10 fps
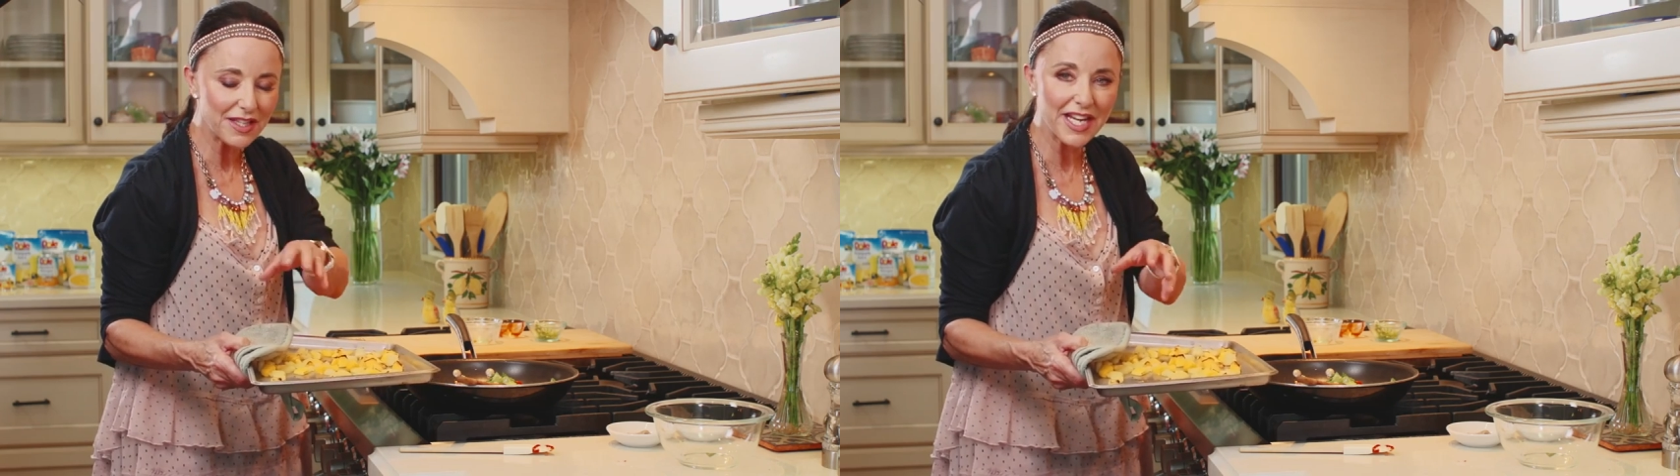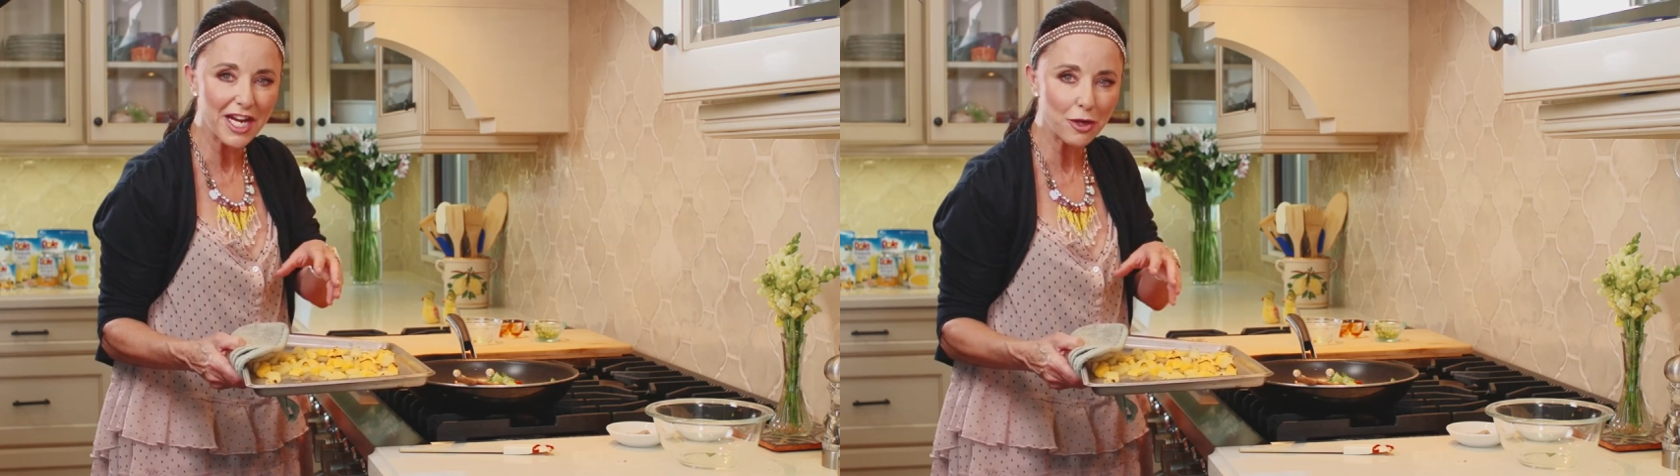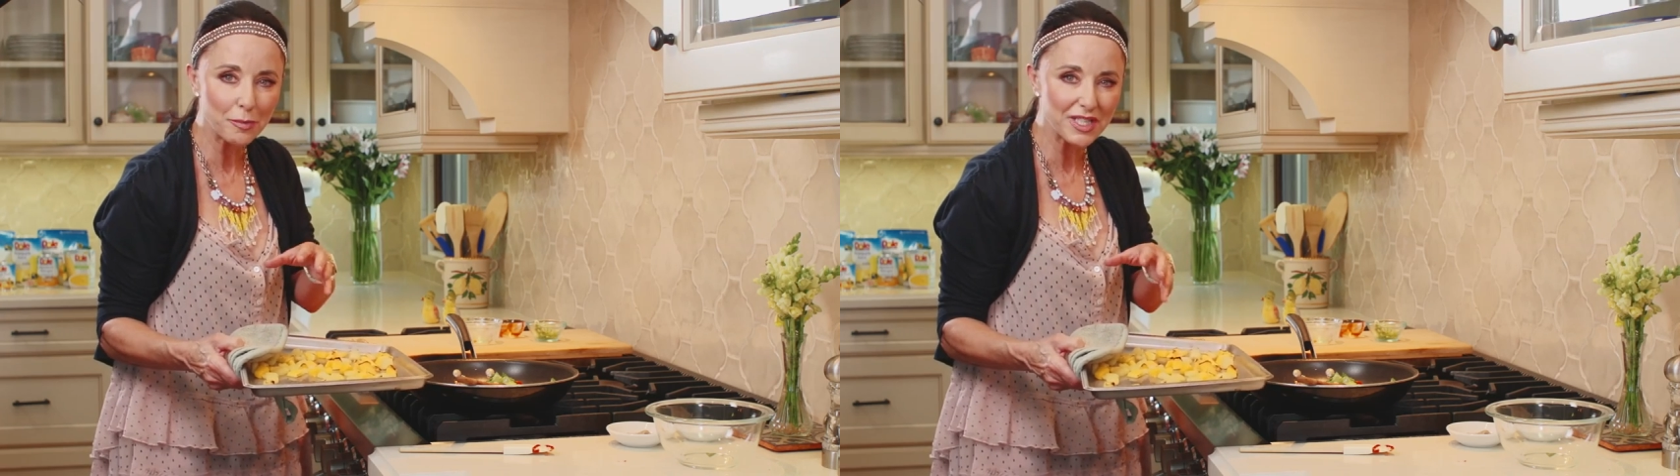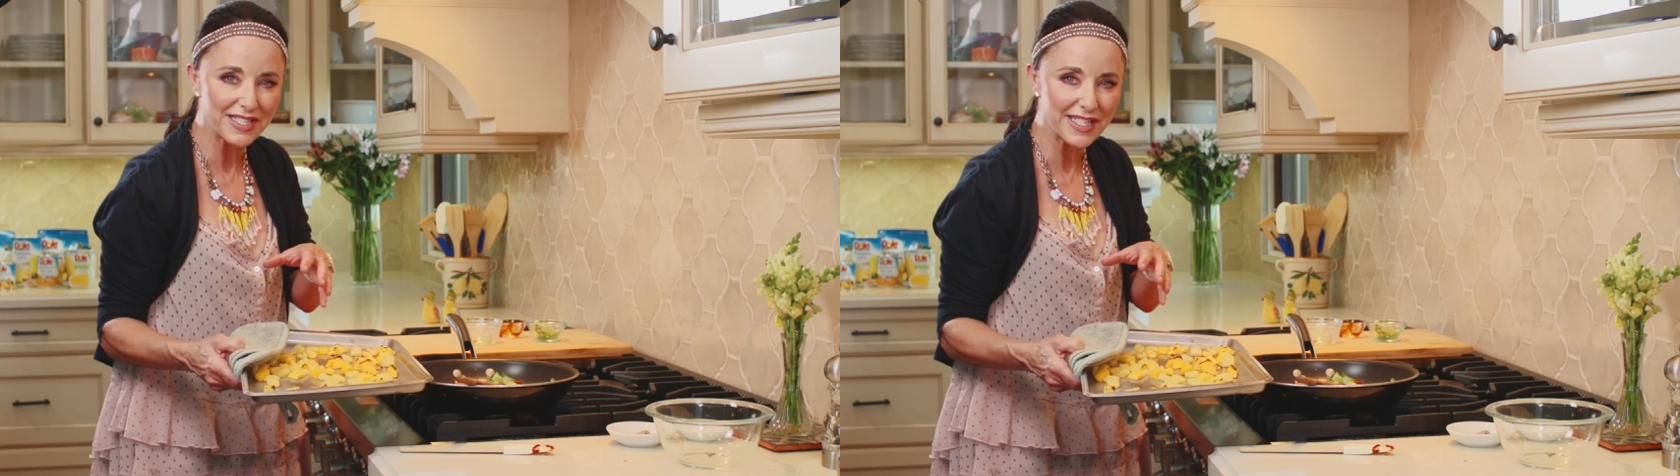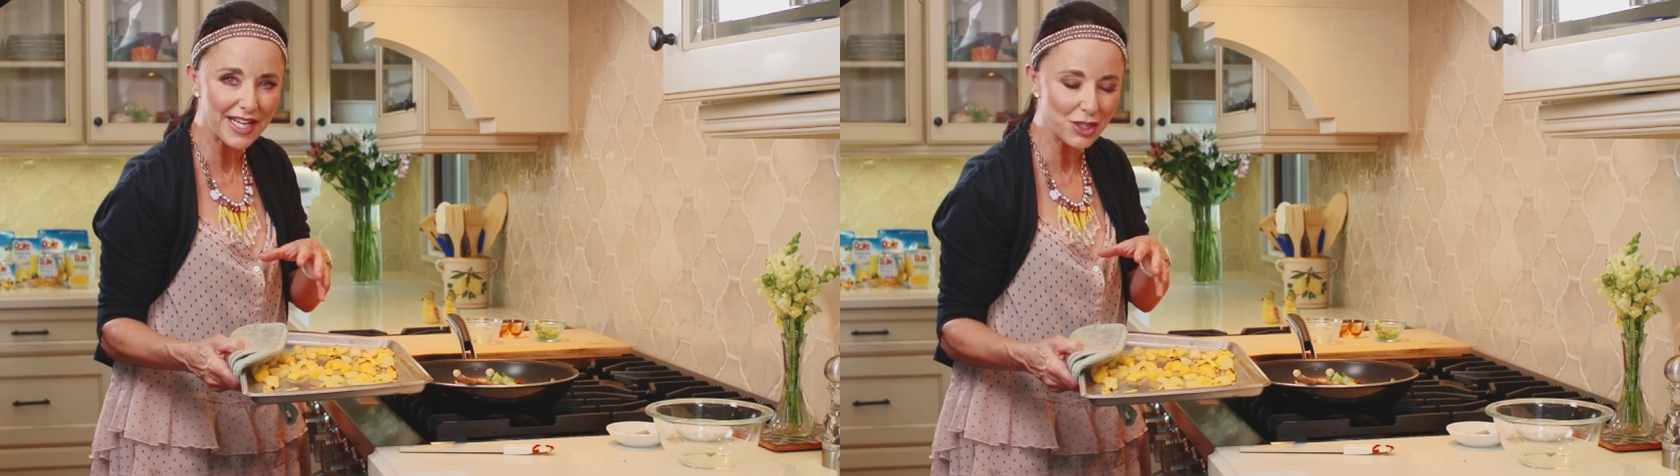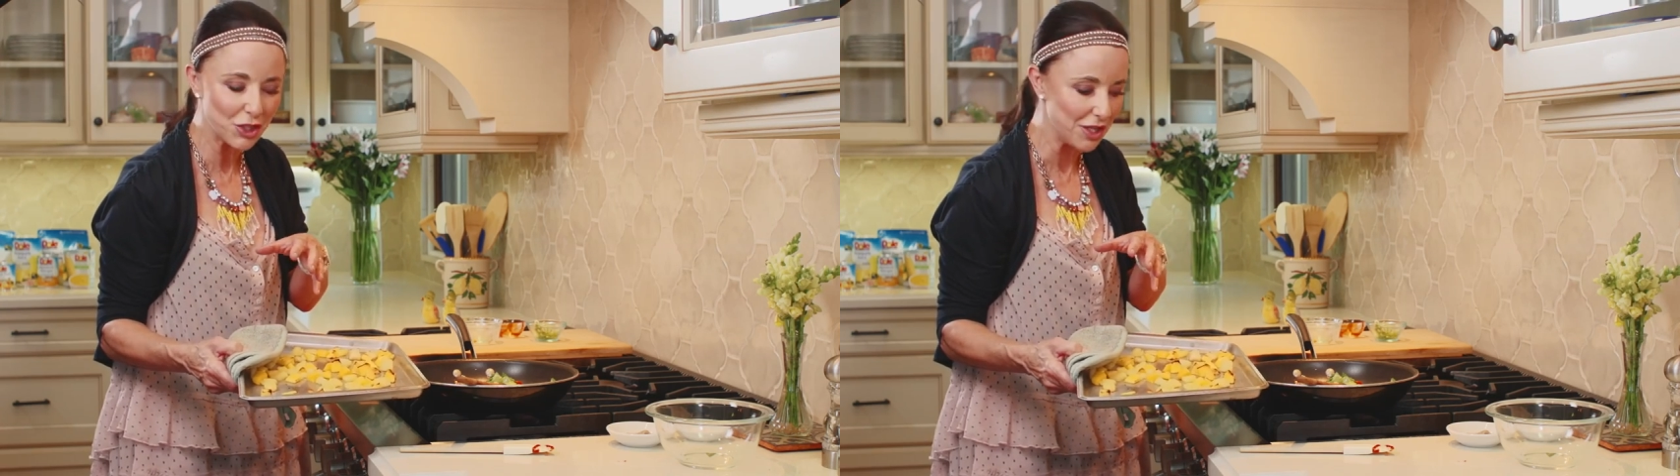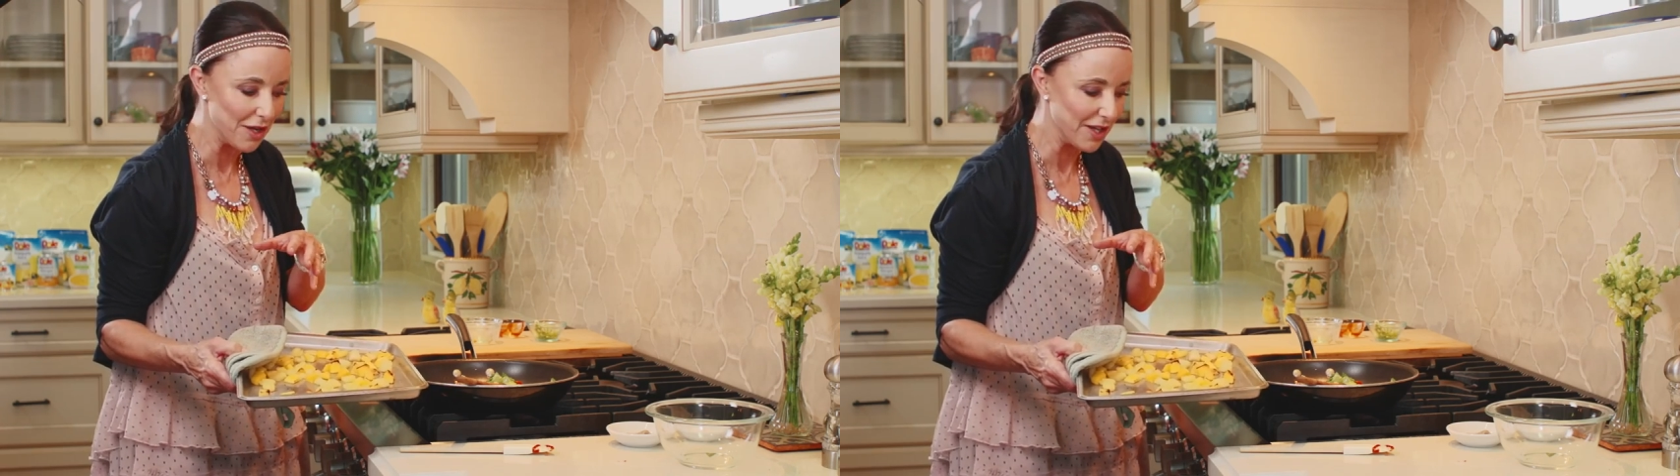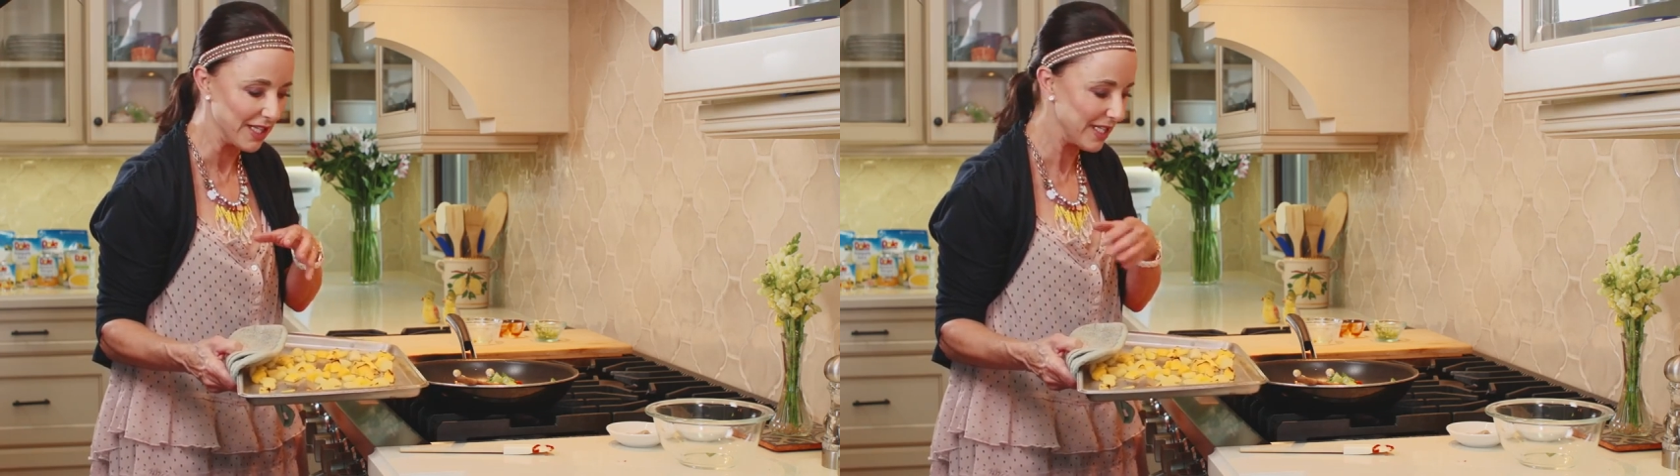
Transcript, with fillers: the caramelization on it.